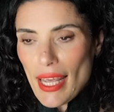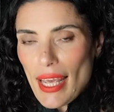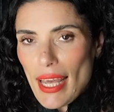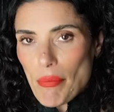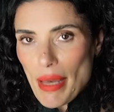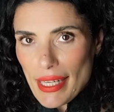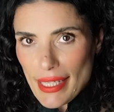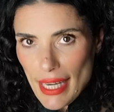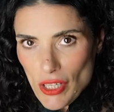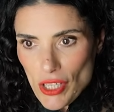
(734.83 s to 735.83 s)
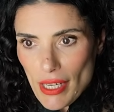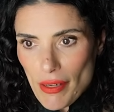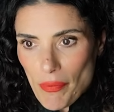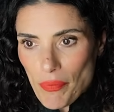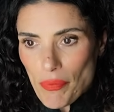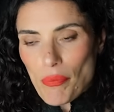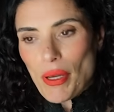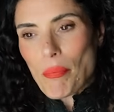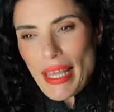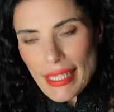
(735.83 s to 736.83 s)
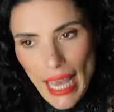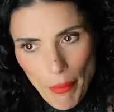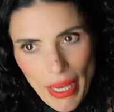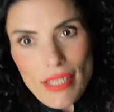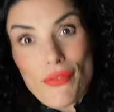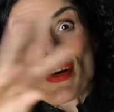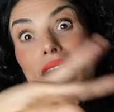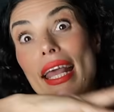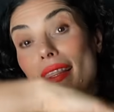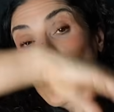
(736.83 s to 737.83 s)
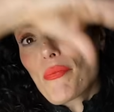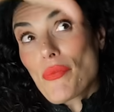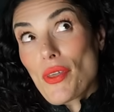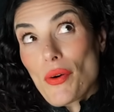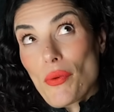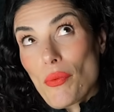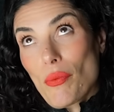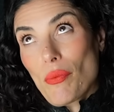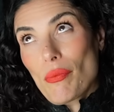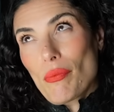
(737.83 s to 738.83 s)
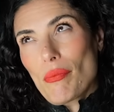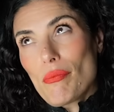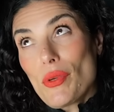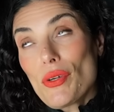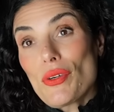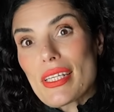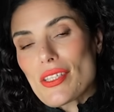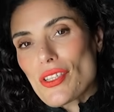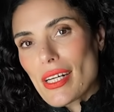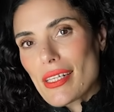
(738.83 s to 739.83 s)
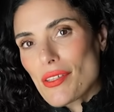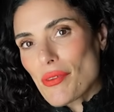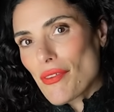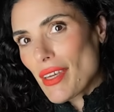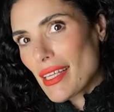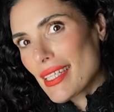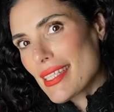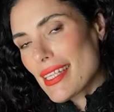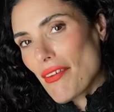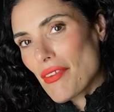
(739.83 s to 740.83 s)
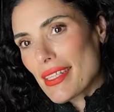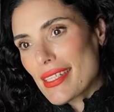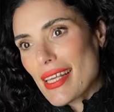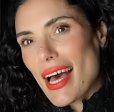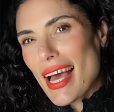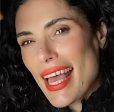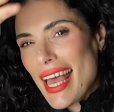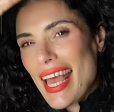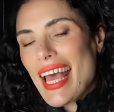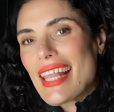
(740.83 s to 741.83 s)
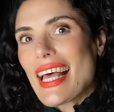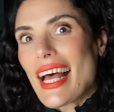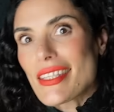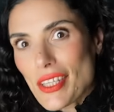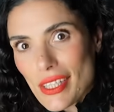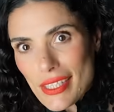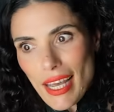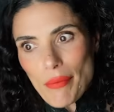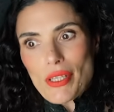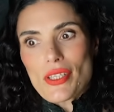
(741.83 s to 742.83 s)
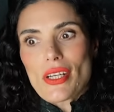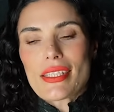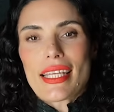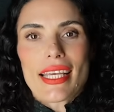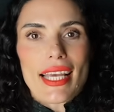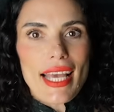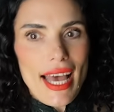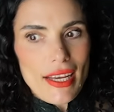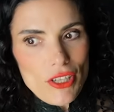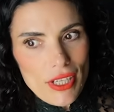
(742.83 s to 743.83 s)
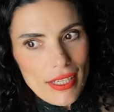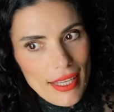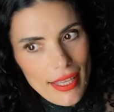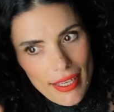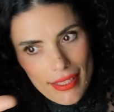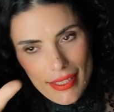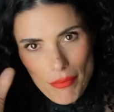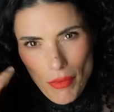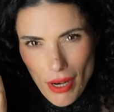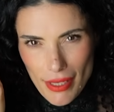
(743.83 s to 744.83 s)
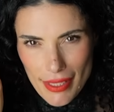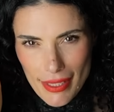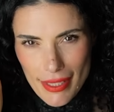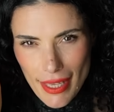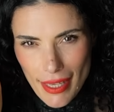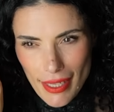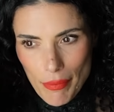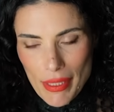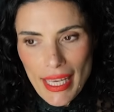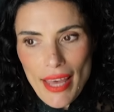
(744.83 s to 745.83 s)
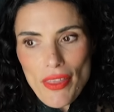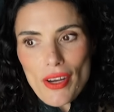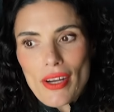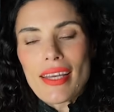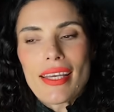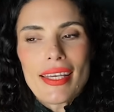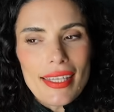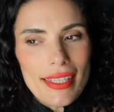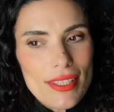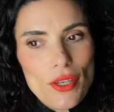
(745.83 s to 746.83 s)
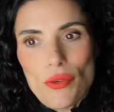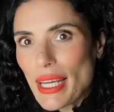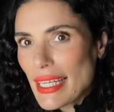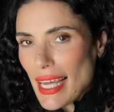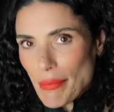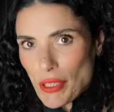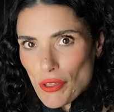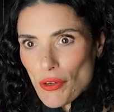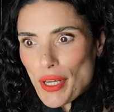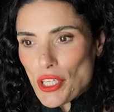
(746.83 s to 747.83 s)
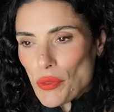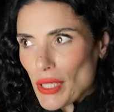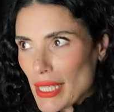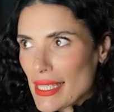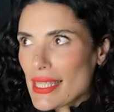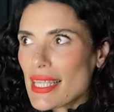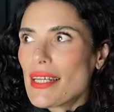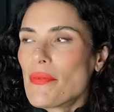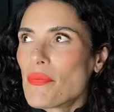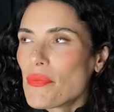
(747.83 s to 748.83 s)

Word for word: and meditation. But by the time we get to Friday, the, the moon is starting to reveal itself in the sky, and that's a good time to start taking action. And then as Mars and Sun come together, it's a great time to do a ritual because the